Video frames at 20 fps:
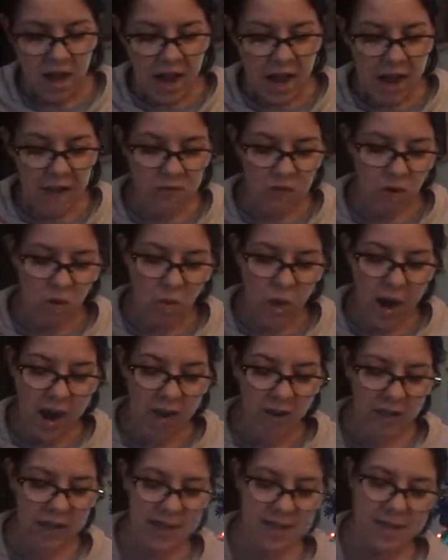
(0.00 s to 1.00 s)
After a
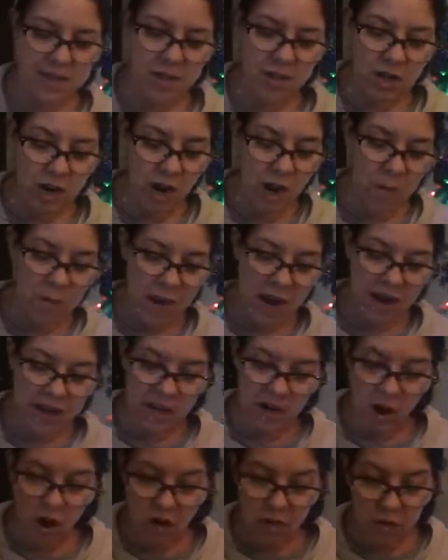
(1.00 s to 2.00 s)
while, he stood up. I
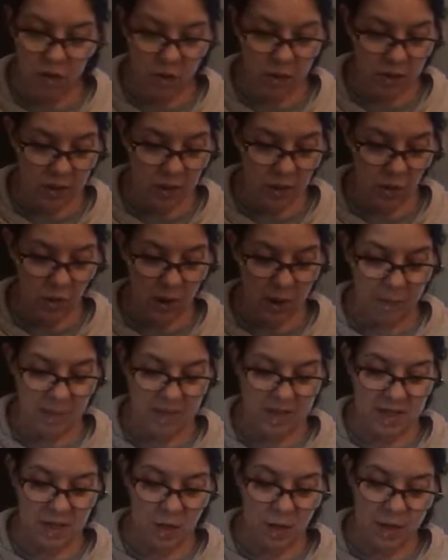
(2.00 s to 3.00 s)
can offer you a little
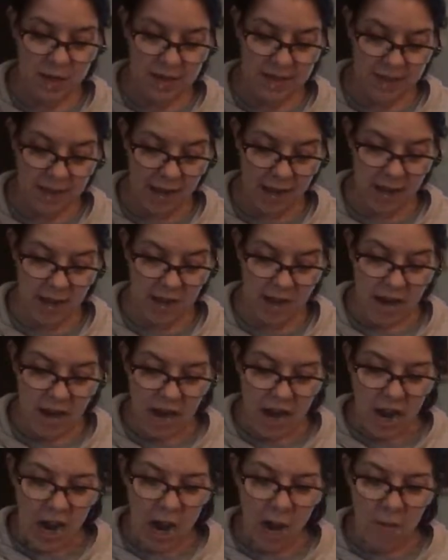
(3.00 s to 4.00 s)
rabbit stew, he said.
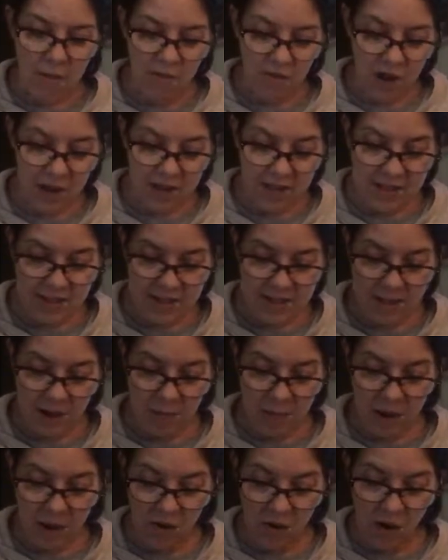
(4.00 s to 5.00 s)
I'm afraid that's
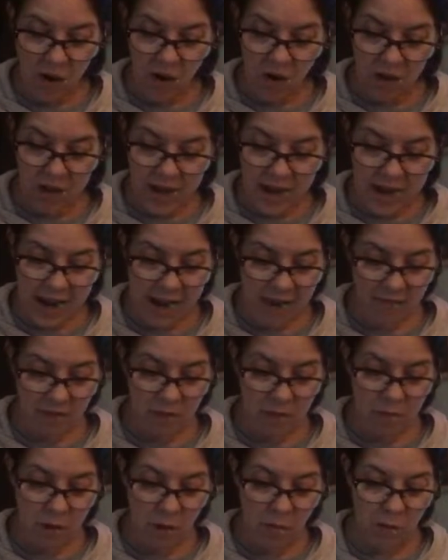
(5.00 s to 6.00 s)
about all I have at
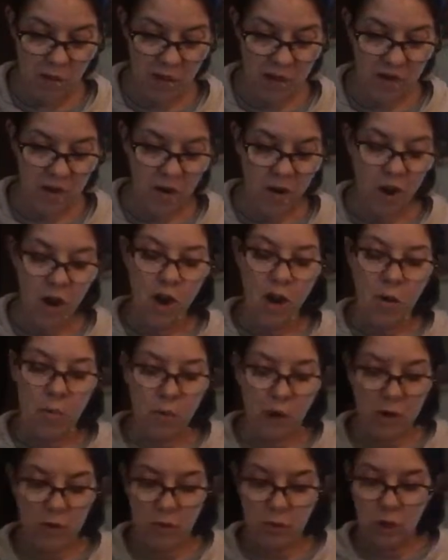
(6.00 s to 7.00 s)
the moment.
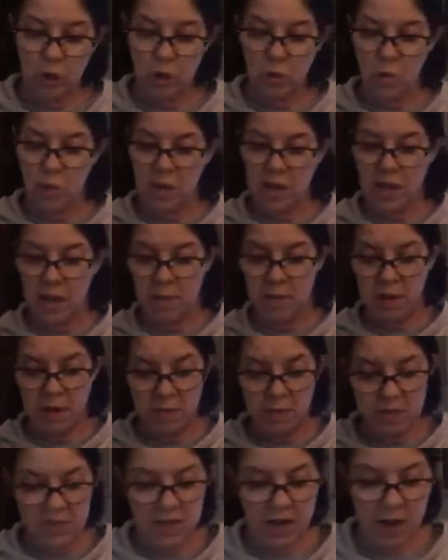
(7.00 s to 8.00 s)
Brother Luke will be coming
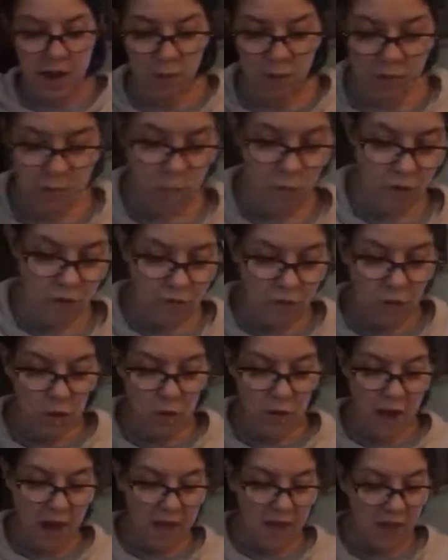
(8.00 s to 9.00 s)
up tonight with more
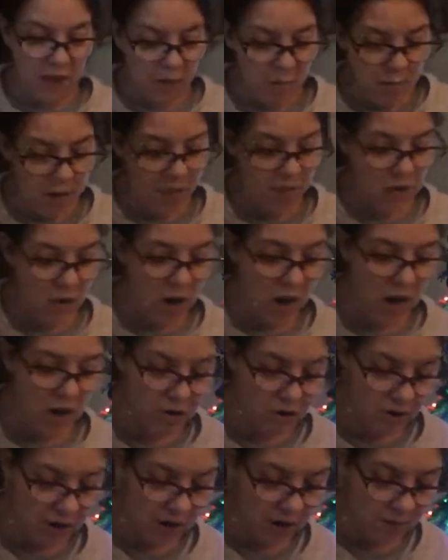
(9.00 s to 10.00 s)
food, I think, but if you're
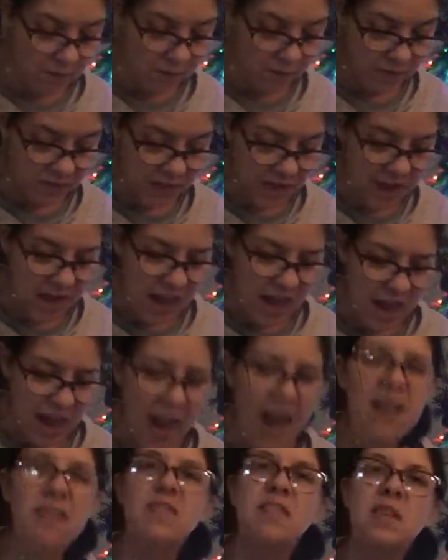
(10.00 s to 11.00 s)
hungry,
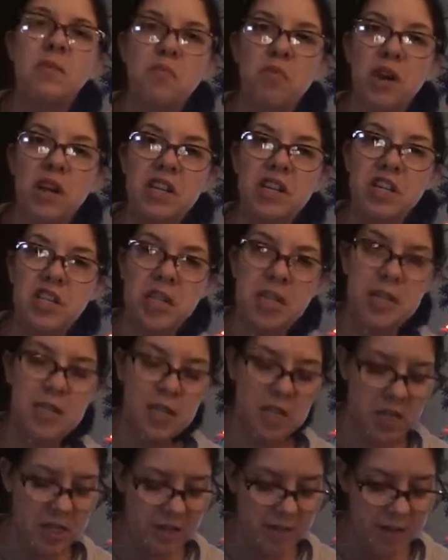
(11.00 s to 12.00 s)
have some bread and cheese,
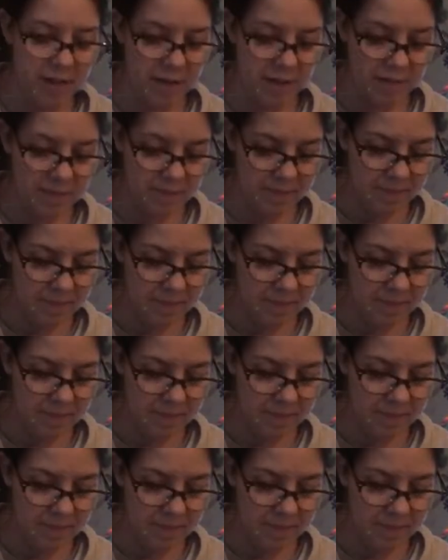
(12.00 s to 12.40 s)
she said.